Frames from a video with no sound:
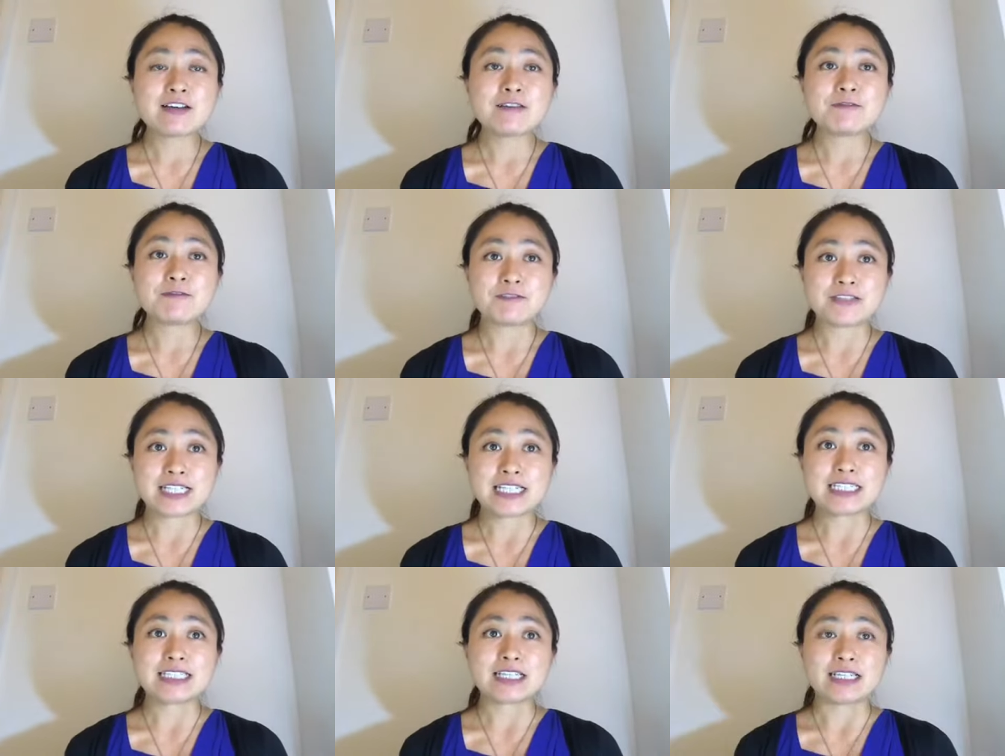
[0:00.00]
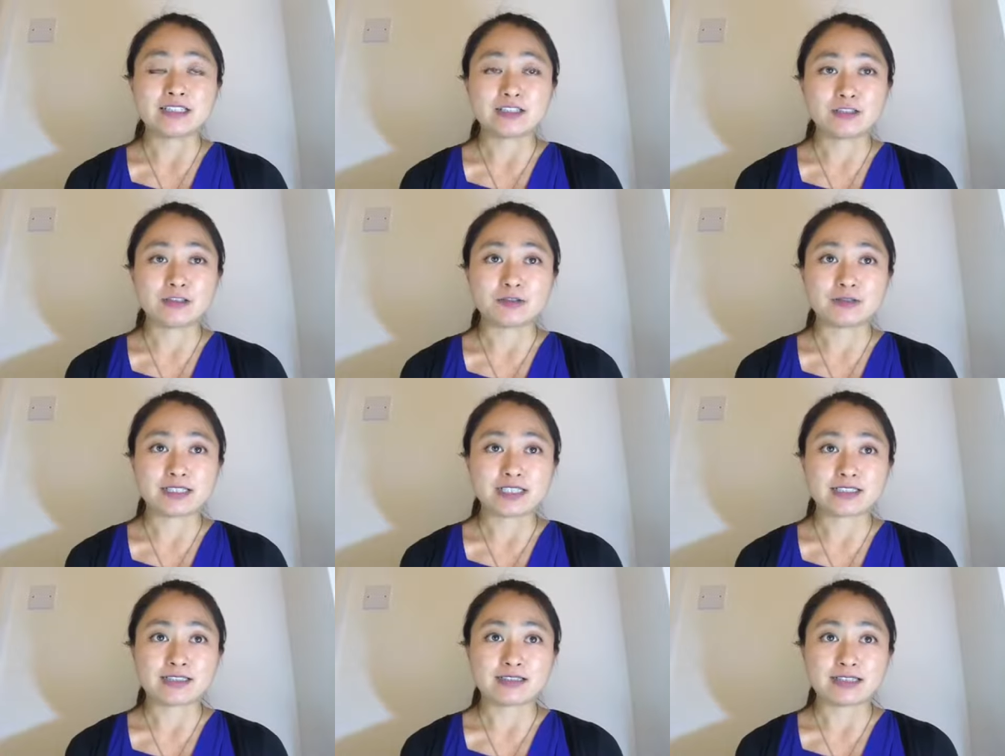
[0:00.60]
feed into
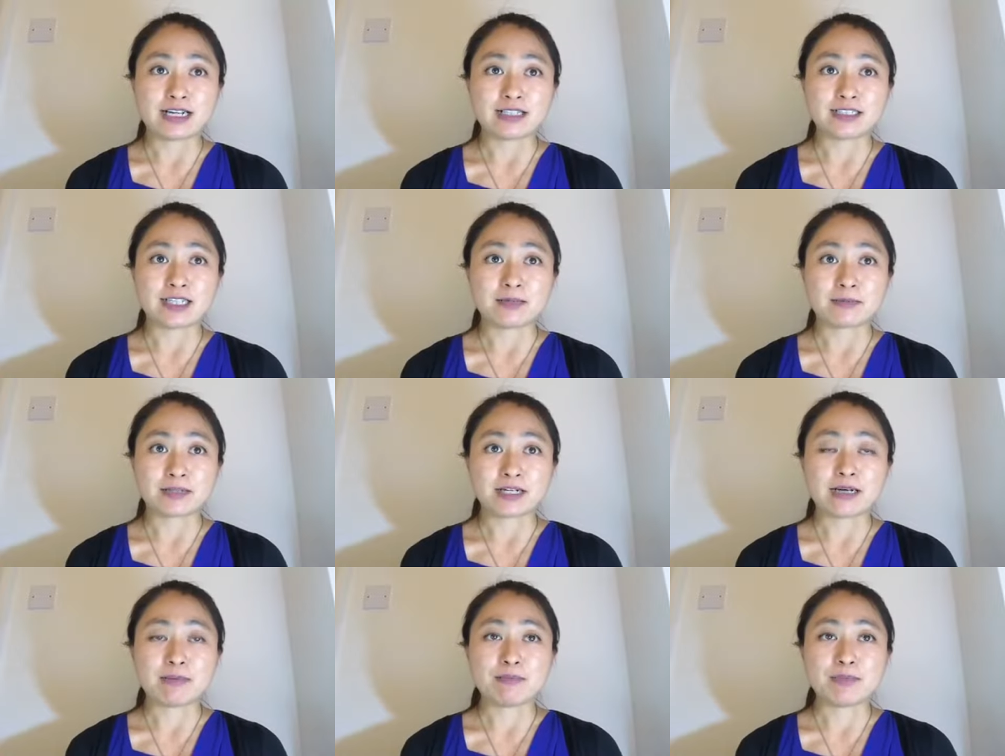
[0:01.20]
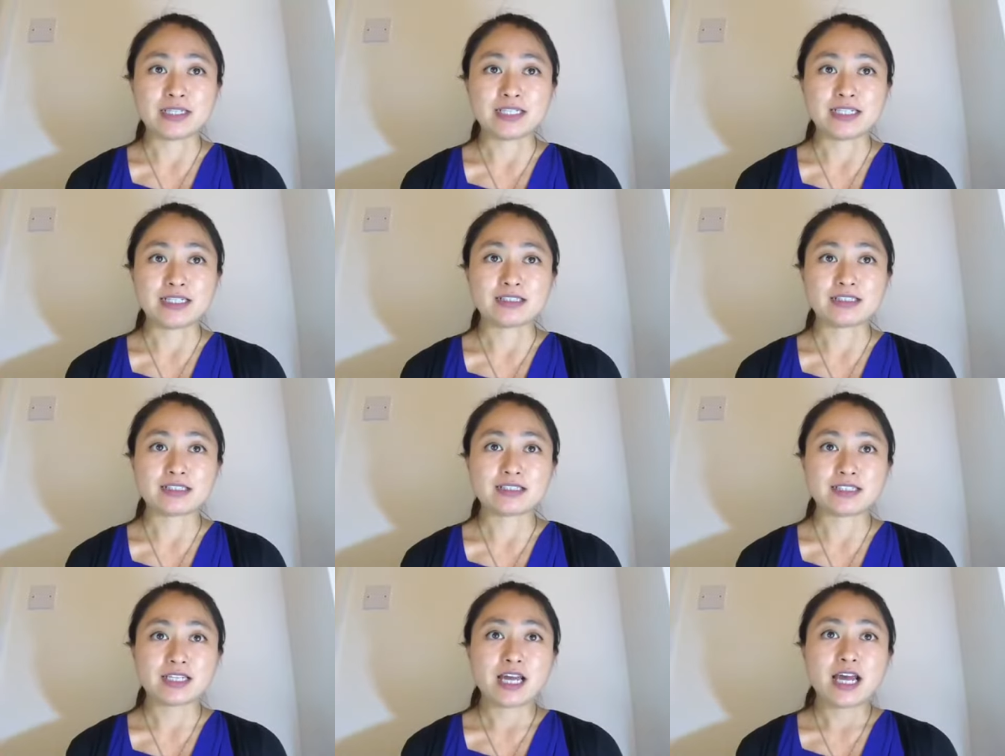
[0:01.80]
these startup companies.